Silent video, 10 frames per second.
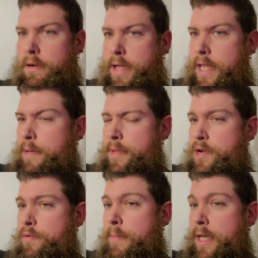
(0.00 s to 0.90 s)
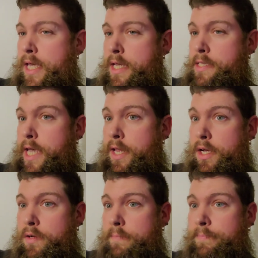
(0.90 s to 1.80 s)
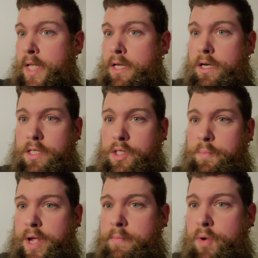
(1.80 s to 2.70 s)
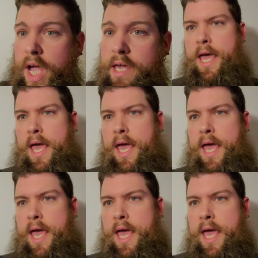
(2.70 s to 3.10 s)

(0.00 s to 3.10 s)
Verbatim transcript: All right, I'm here with my kids at home on spring break,